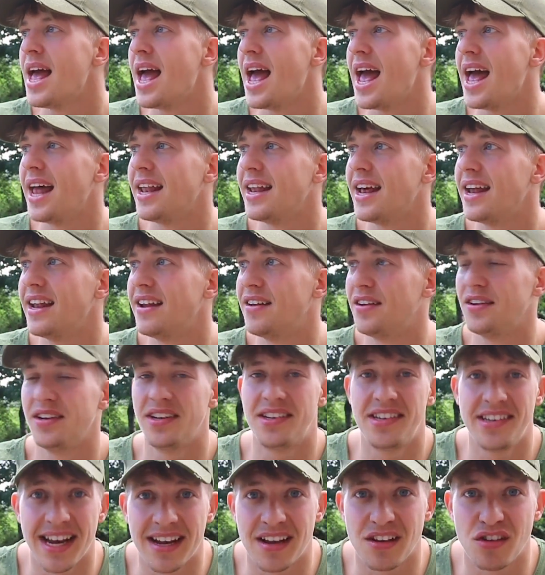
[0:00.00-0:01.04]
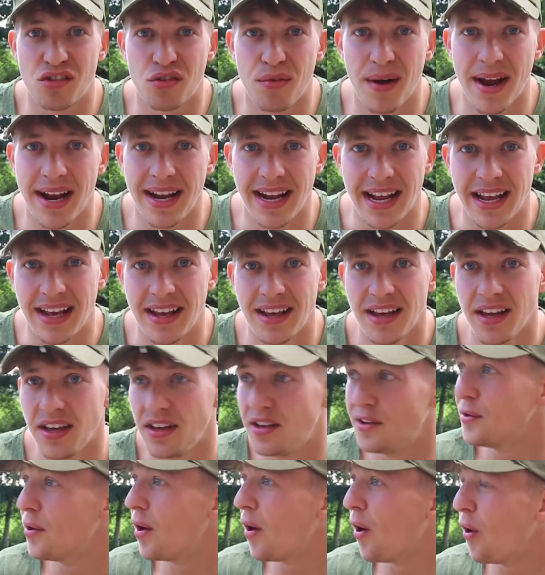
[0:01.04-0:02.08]
And then on the second training
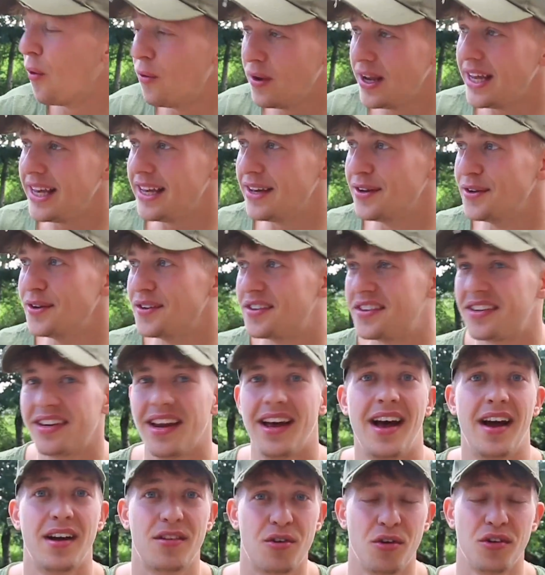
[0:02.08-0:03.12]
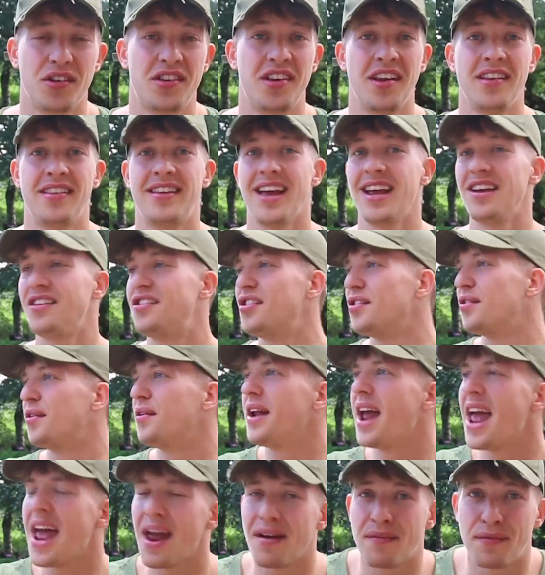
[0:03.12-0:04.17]
you only use constant tension on
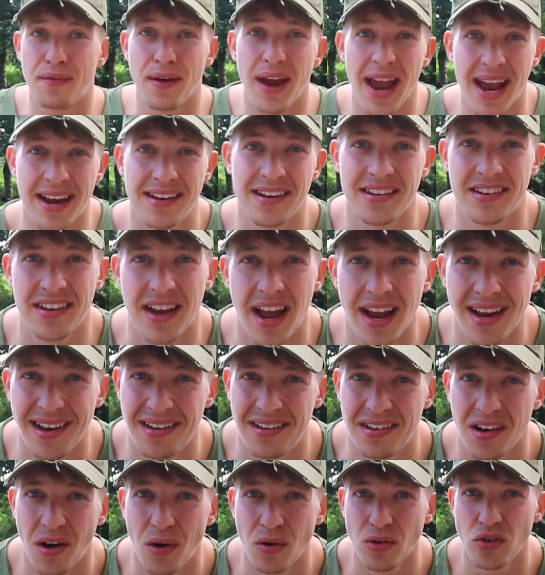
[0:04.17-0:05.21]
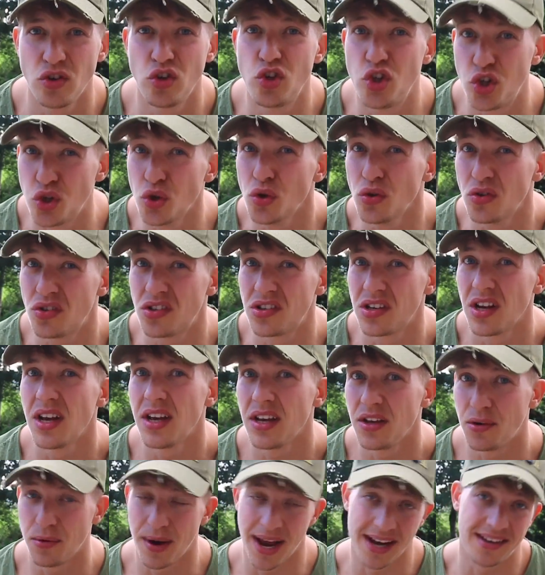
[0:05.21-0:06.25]
every exercise. So choose
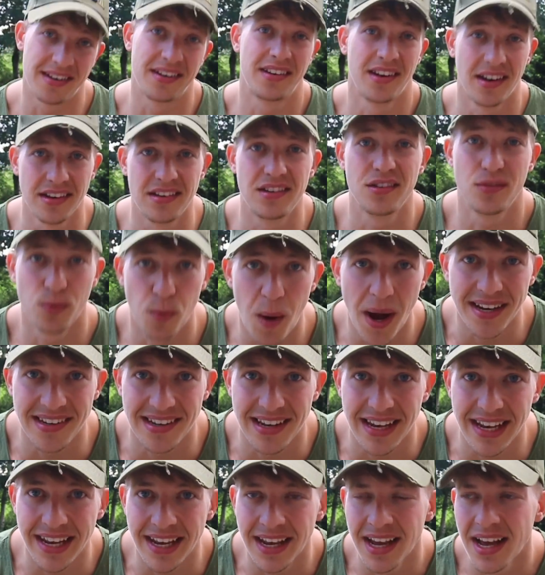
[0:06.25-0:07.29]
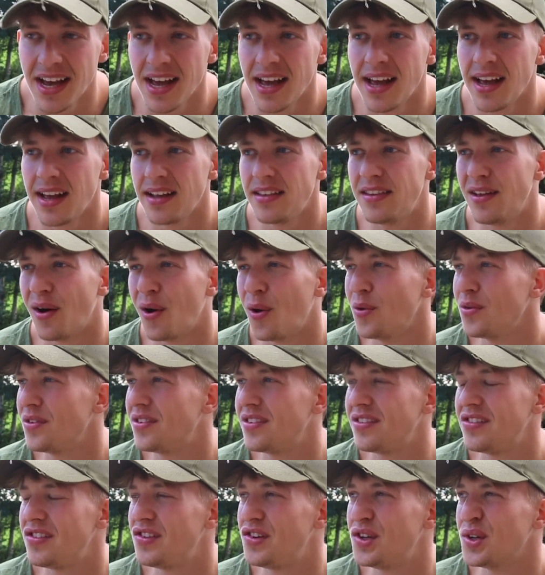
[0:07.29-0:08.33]
your exercises wisely. Don't
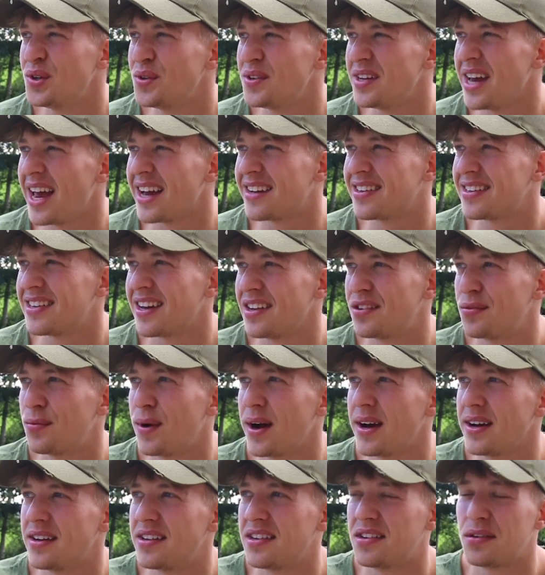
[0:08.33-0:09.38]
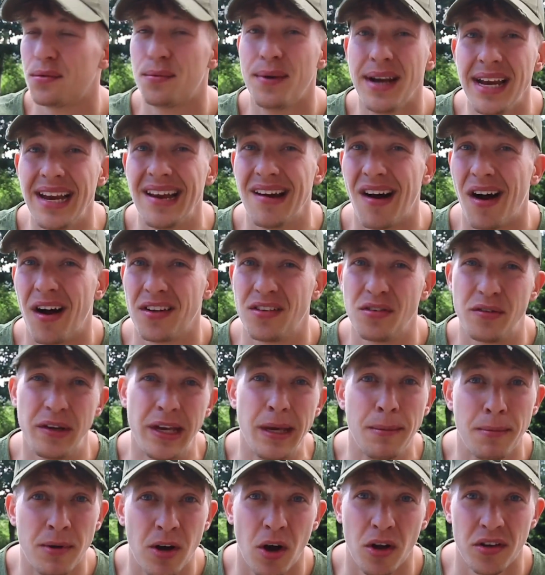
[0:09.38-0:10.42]
choose exercises where it's really hard to
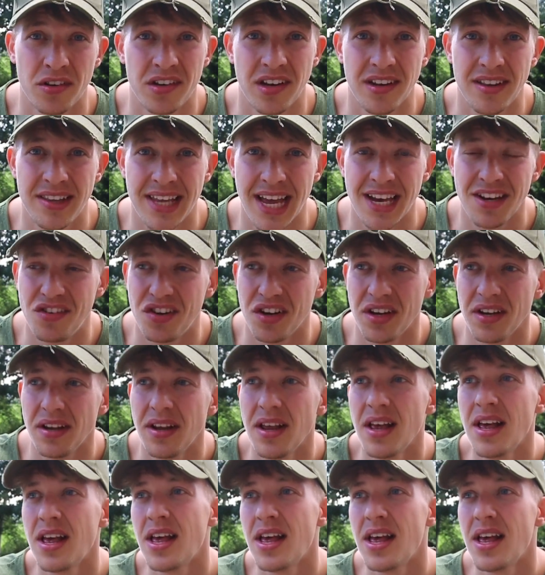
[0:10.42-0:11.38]
keep constant tension.